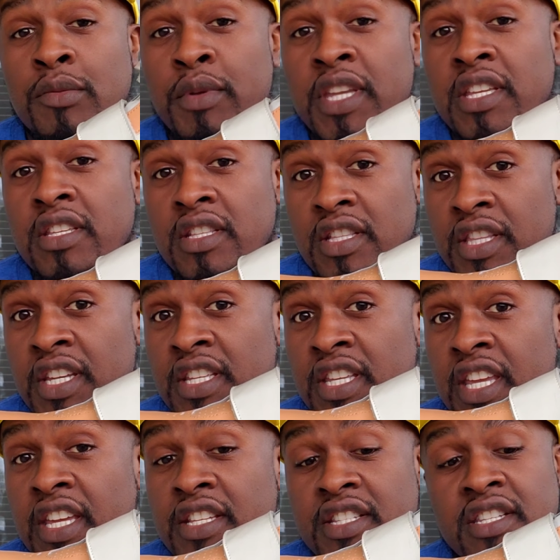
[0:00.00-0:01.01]
to be the
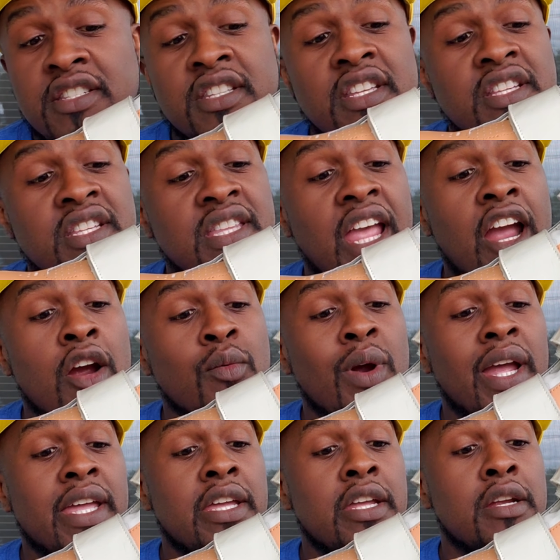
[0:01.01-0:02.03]
Yeezys, this style
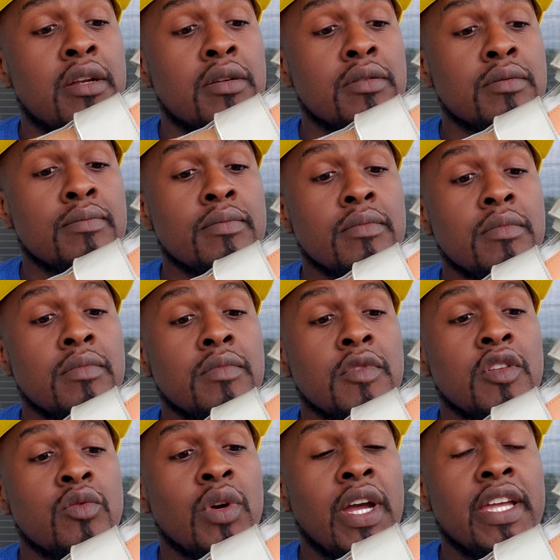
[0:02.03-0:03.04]
right here,
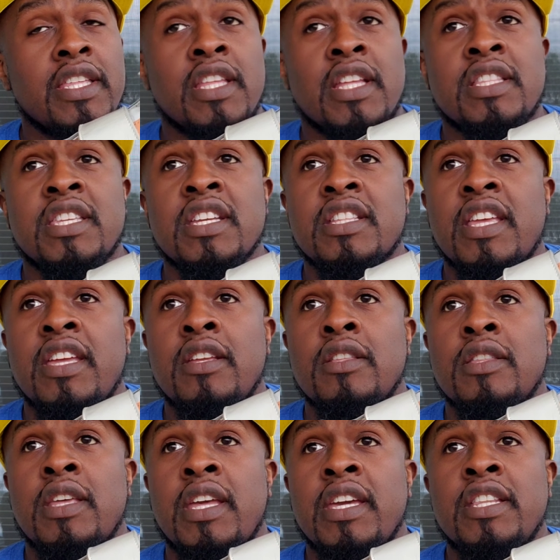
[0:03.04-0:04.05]
right? And I think they,
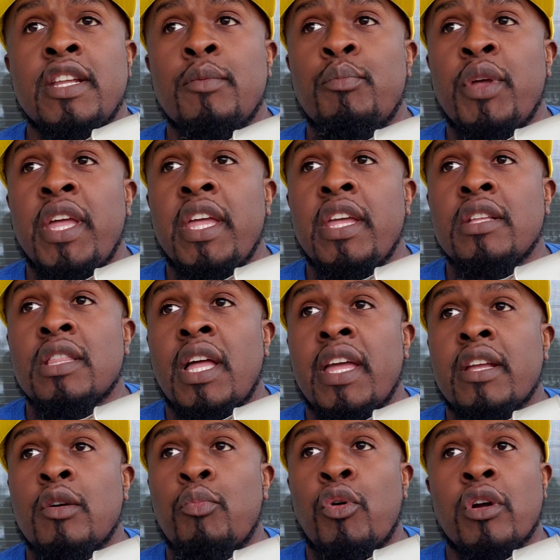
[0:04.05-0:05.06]
they end up being
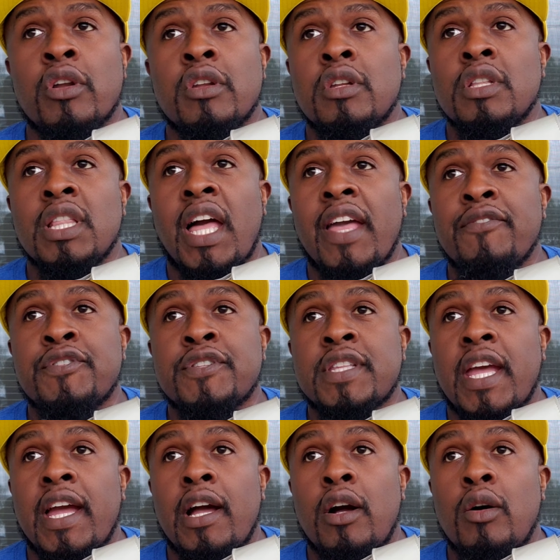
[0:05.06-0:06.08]
like a part of the
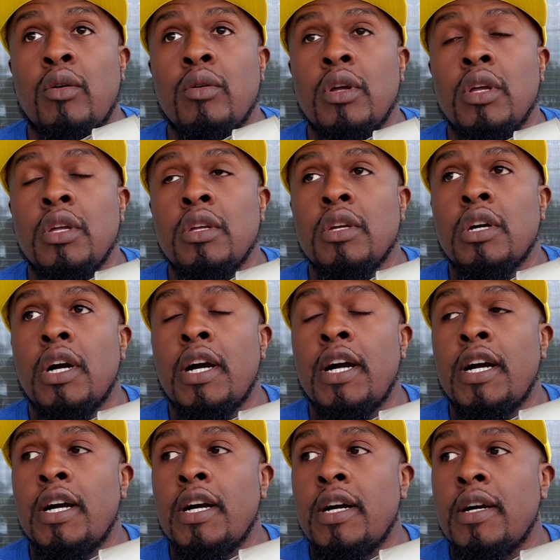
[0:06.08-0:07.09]
lifestyle
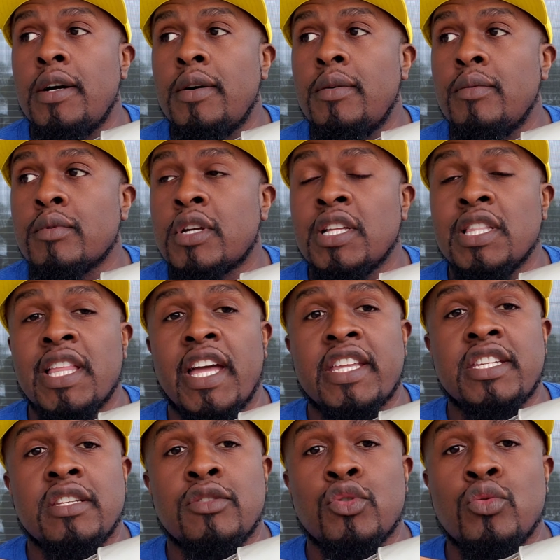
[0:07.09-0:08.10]
uh,
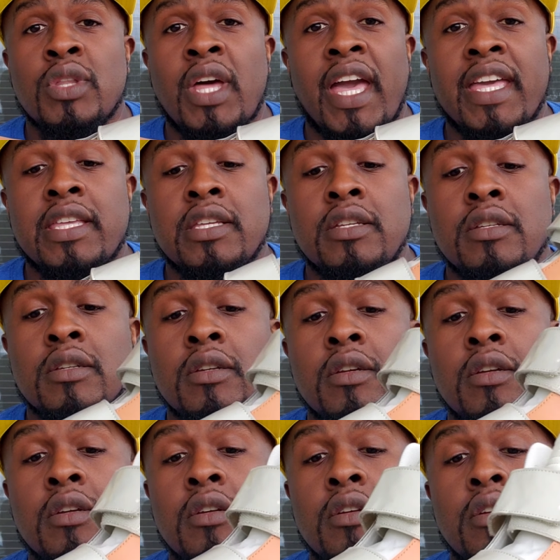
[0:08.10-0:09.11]
collection through Nike.
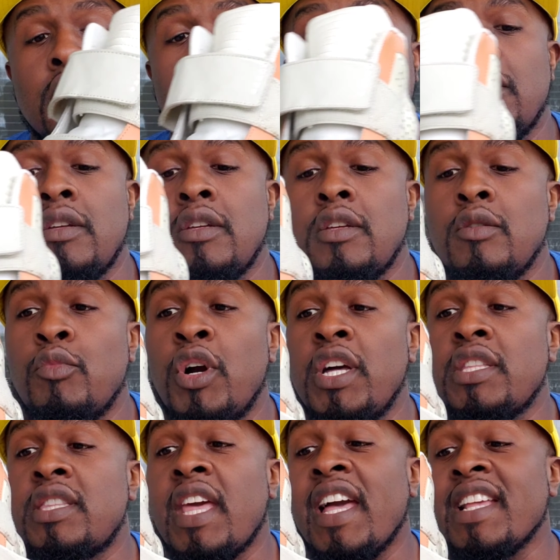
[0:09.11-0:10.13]

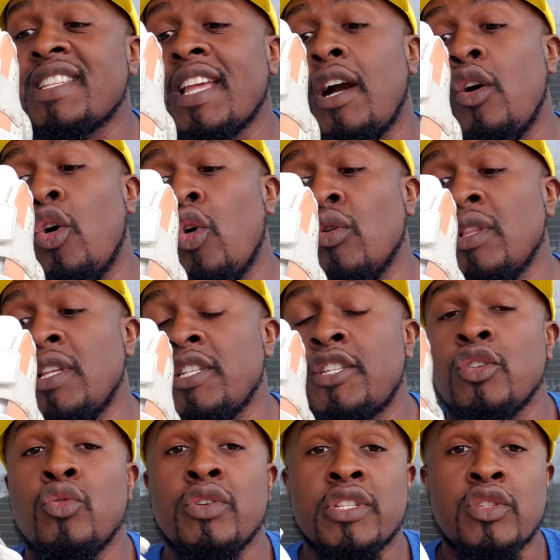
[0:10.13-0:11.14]
But that's how old this
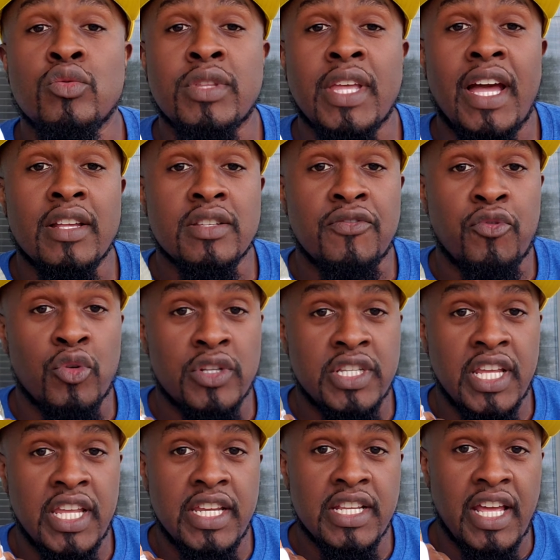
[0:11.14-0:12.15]
shoe is, two thousand
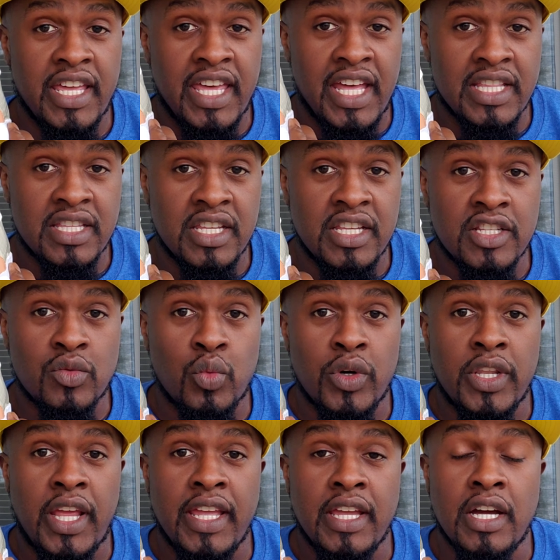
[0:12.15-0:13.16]
fourteen. I got this
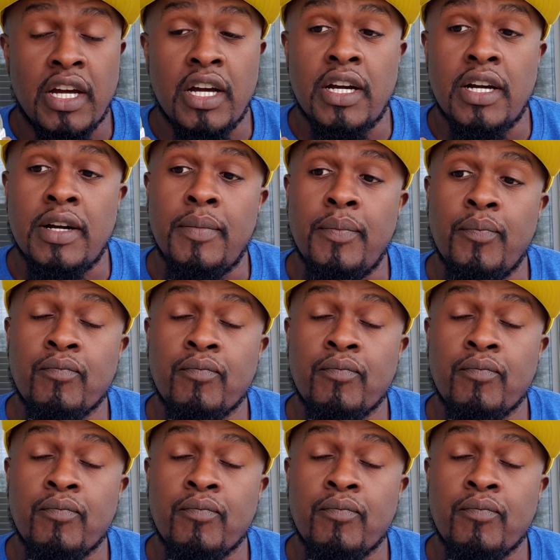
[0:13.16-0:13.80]
with a uh,